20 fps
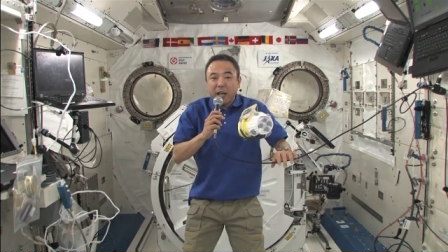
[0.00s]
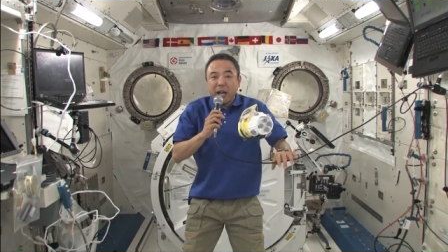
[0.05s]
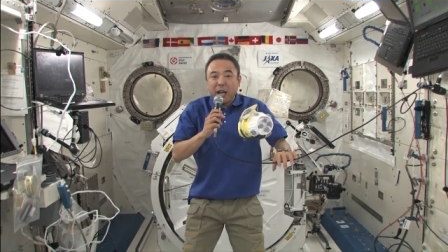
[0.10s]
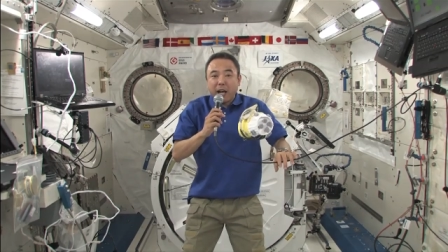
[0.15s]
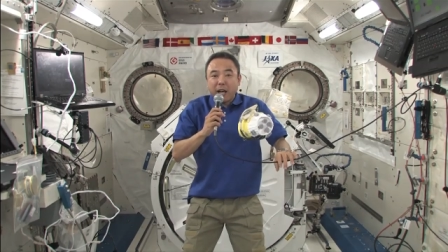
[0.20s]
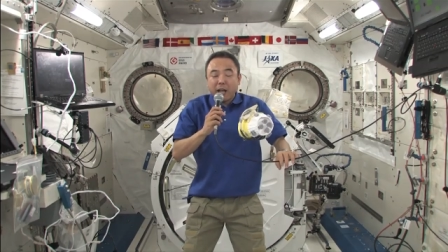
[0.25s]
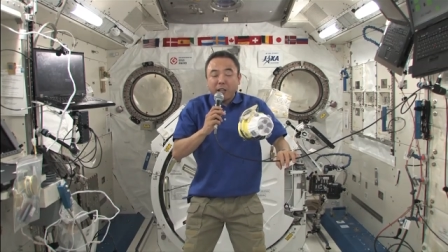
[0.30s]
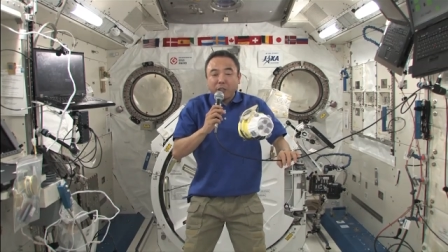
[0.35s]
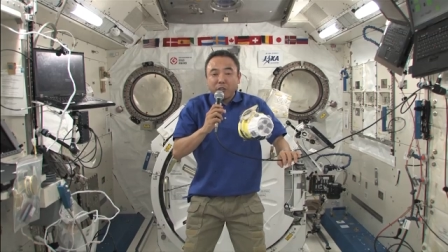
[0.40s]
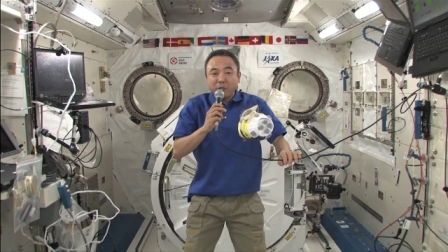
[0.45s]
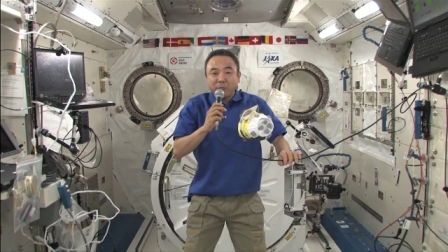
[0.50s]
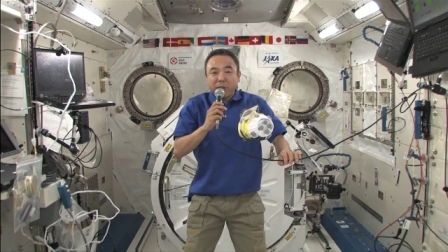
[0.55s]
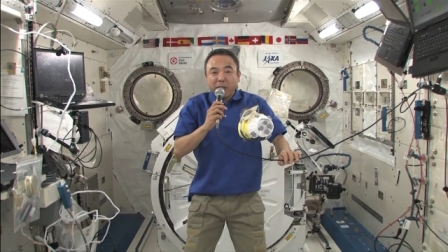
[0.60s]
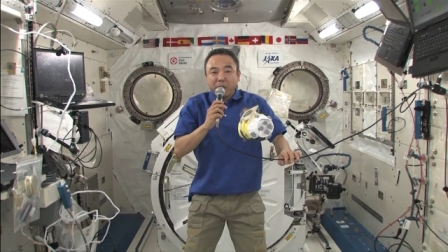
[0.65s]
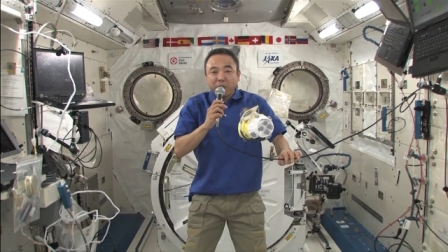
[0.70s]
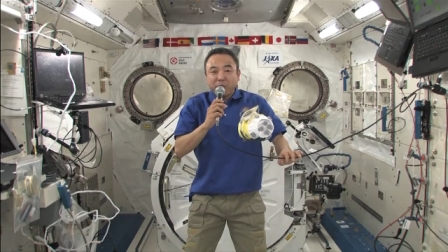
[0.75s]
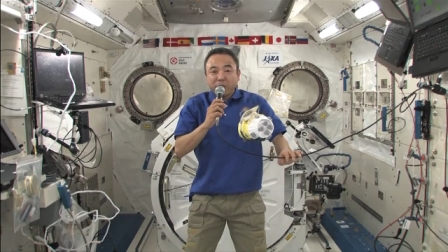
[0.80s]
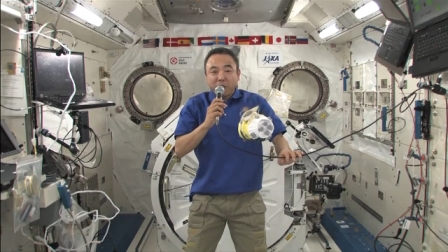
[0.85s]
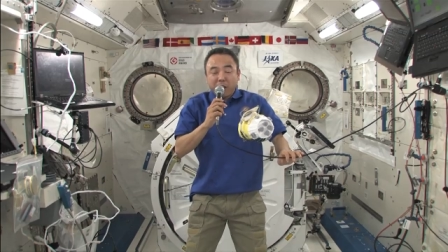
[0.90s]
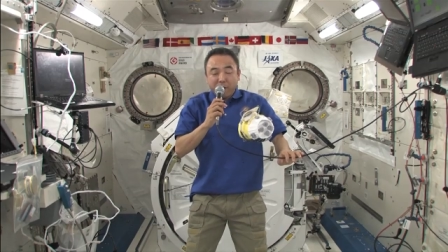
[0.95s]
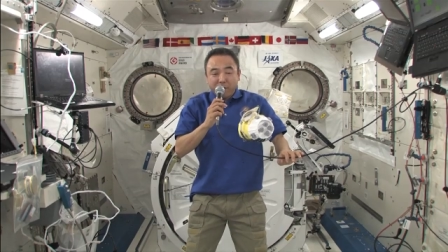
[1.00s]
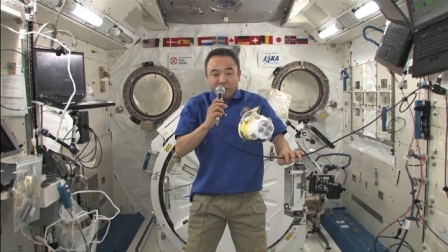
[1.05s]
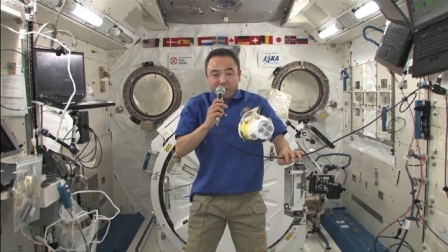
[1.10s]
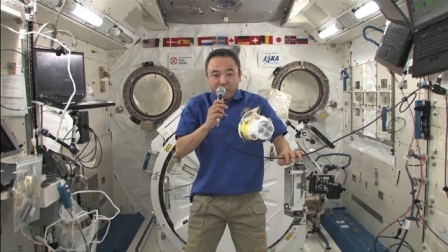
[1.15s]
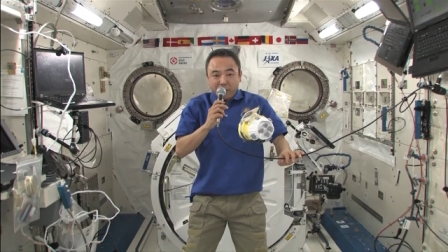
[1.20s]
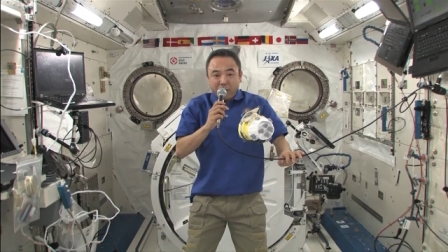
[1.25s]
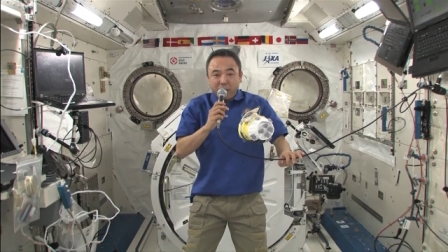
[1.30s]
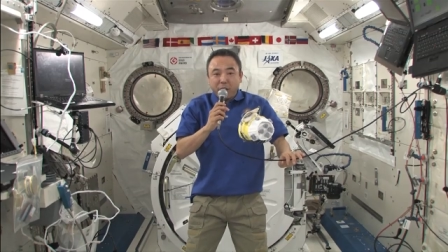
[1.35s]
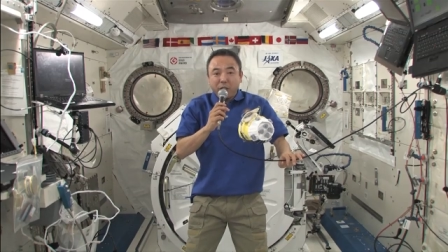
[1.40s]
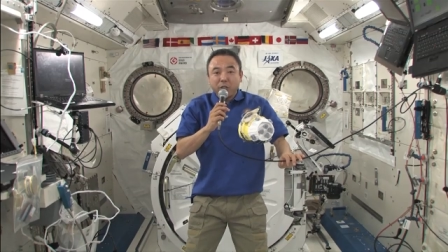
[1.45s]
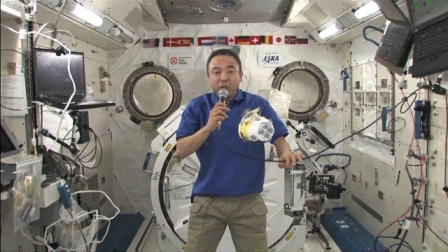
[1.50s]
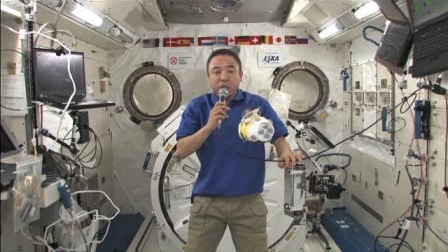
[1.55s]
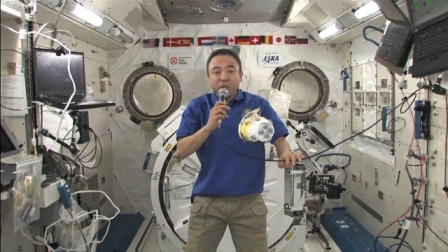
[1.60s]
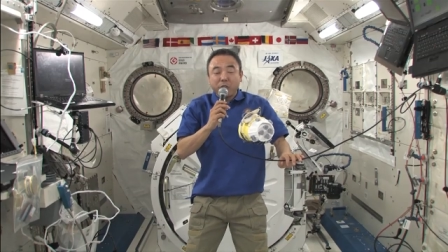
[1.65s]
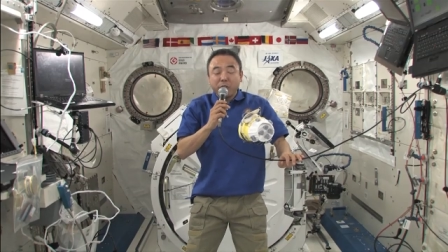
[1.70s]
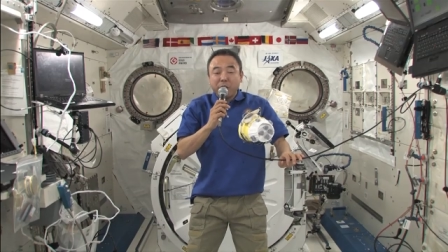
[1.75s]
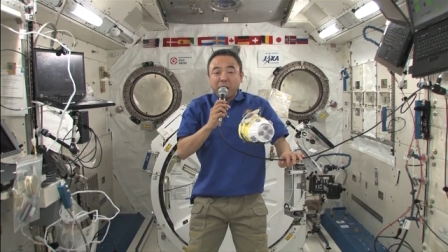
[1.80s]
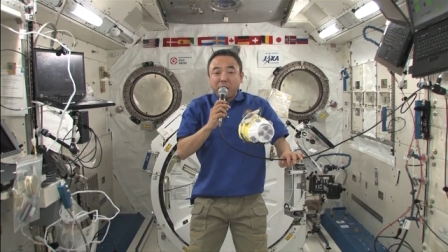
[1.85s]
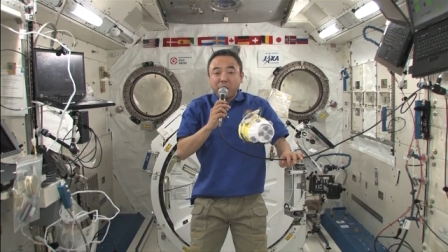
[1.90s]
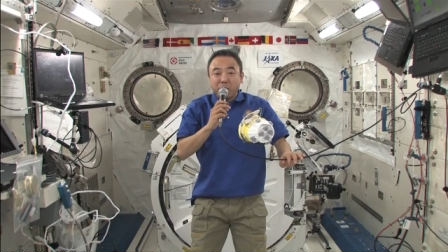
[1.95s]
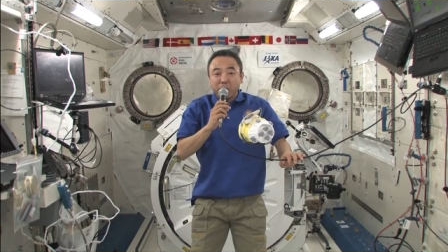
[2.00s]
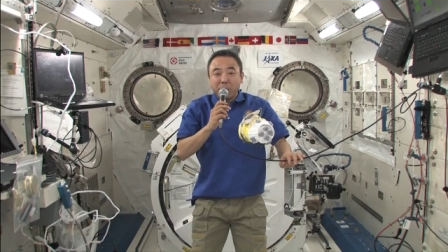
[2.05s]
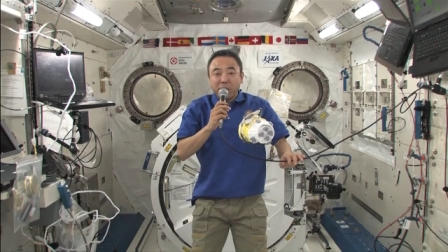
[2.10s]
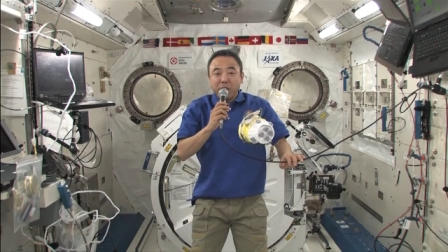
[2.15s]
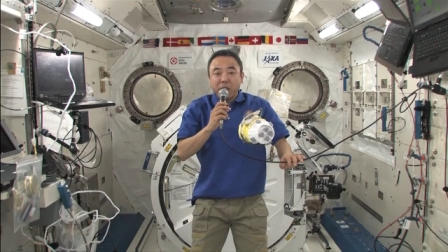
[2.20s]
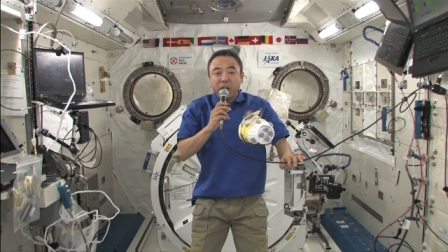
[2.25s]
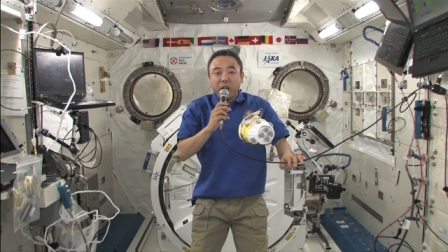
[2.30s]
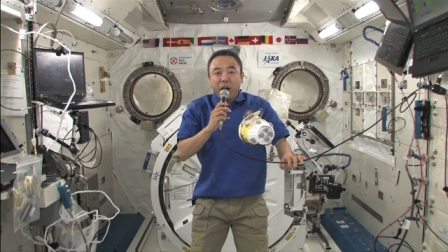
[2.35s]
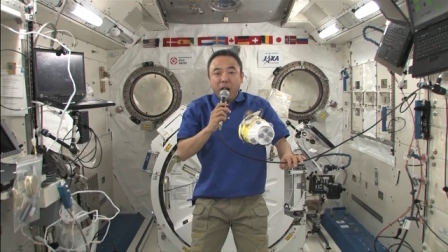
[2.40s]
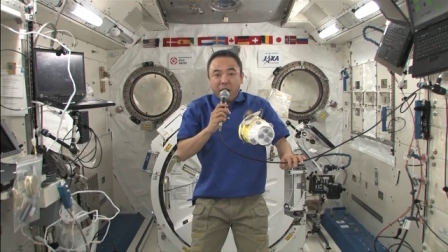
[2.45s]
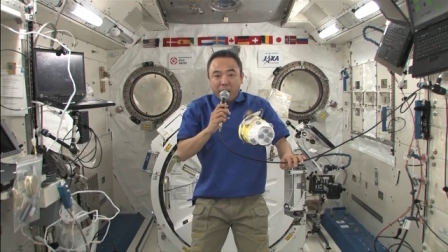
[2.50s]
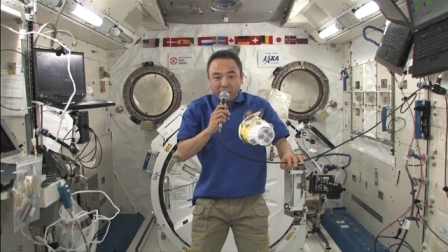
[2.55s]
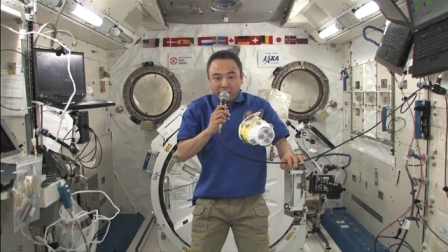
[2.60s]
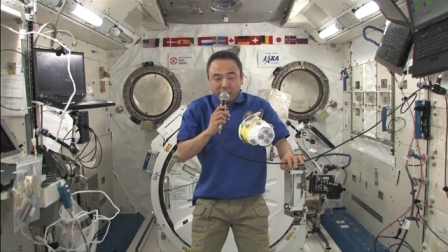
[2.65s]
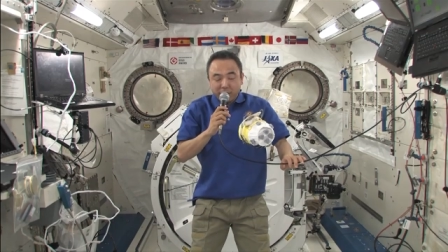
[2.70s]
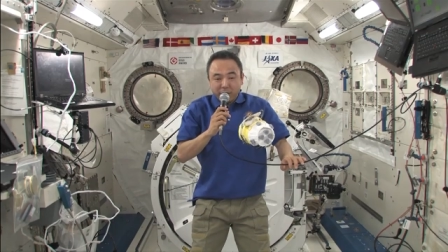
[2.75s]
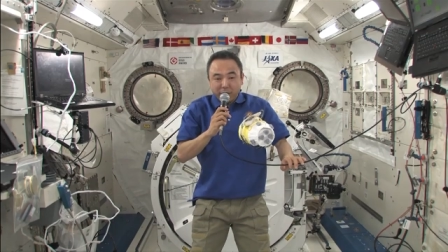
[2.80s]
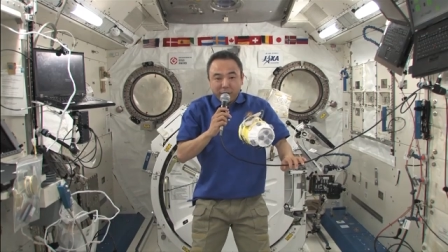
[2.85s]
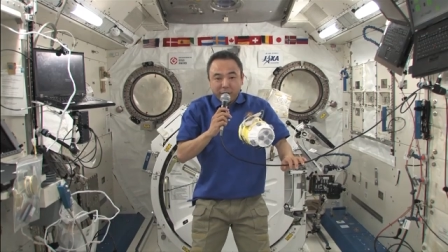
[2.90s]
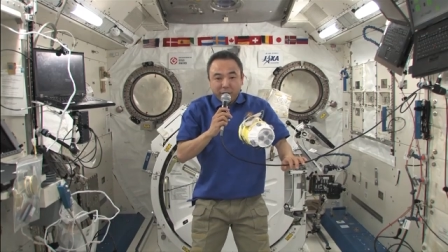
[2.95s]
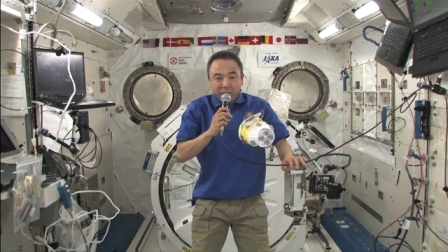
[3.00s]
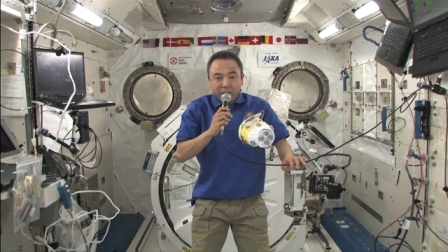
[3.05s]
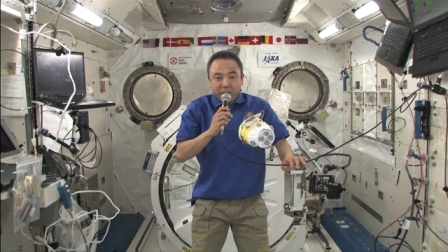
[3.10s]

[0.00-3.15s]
uh, under microgravity turned out to be the cause.